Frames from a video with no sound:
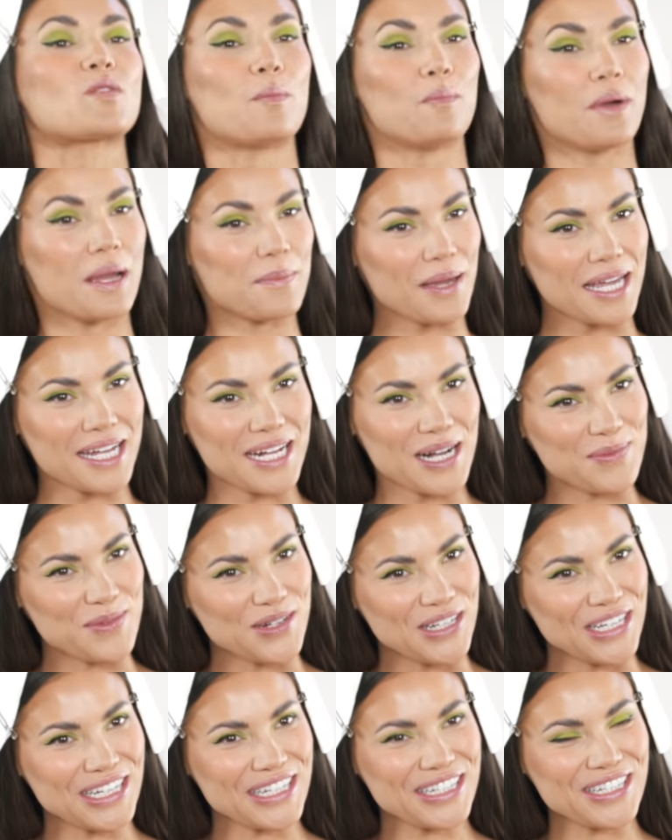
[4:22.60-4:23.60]
My makeup
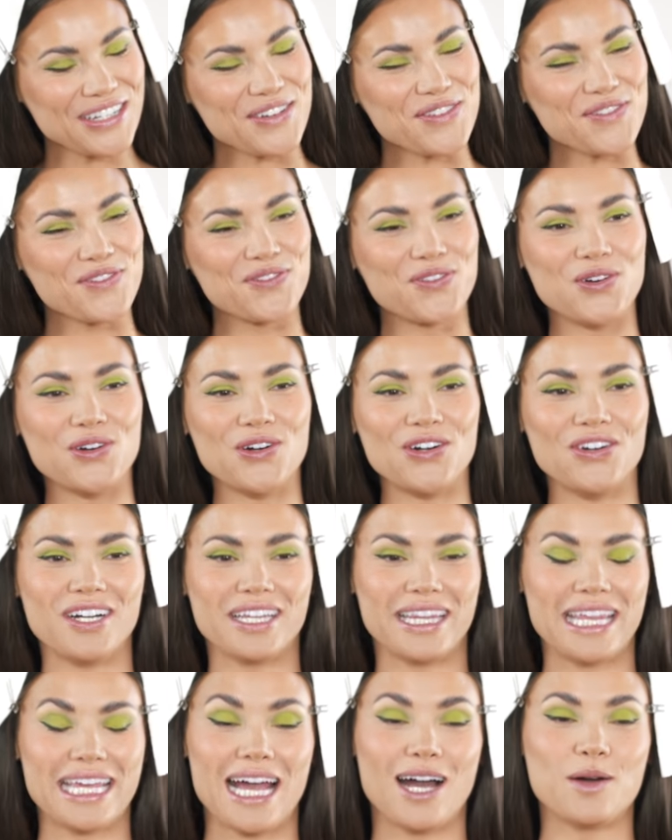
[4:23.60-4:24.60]
look
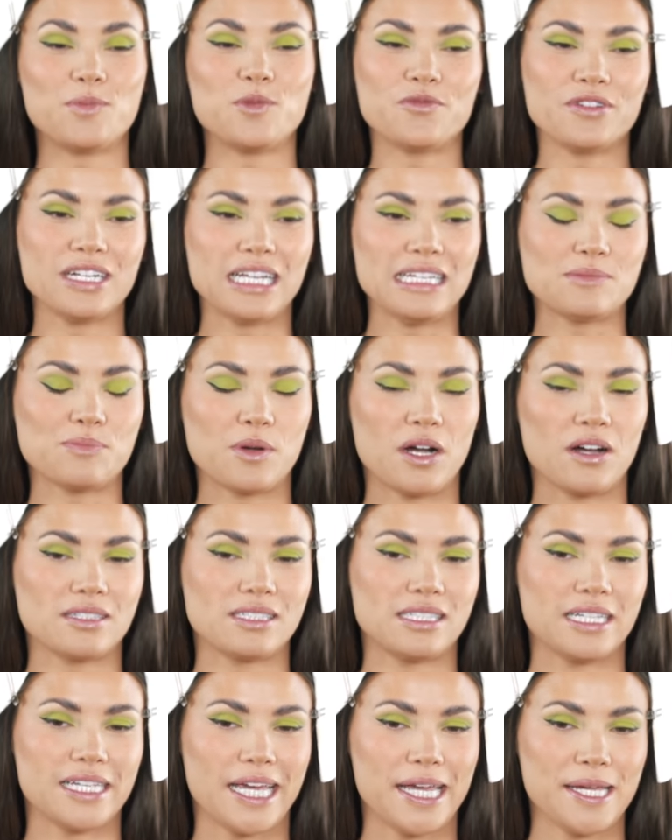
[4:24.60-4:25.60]
for the album release
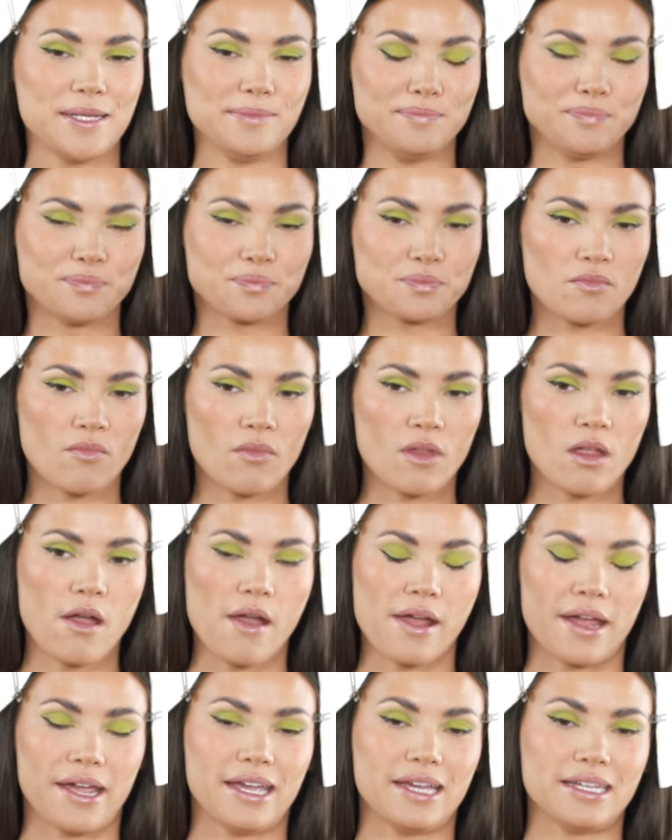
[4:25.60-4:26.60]
party
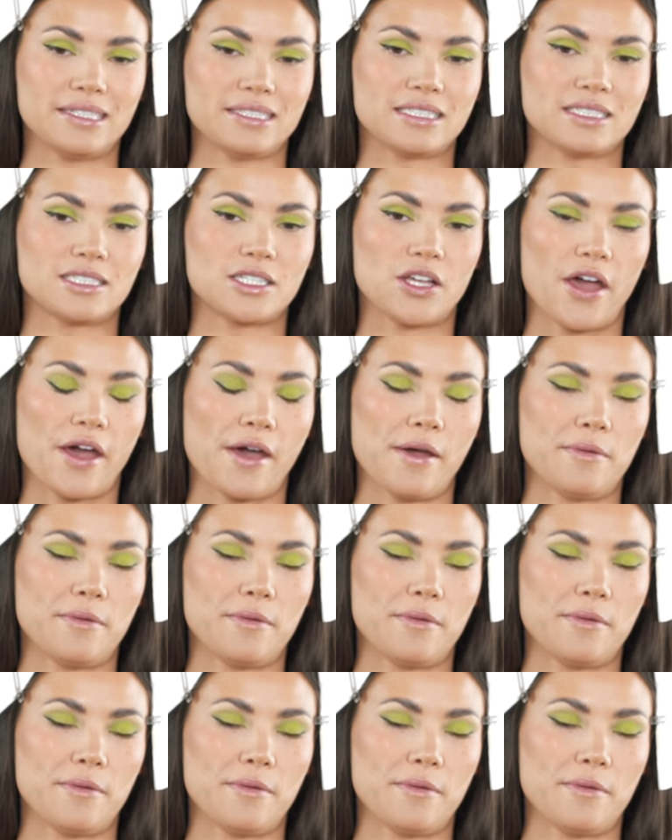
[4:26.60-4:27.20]
is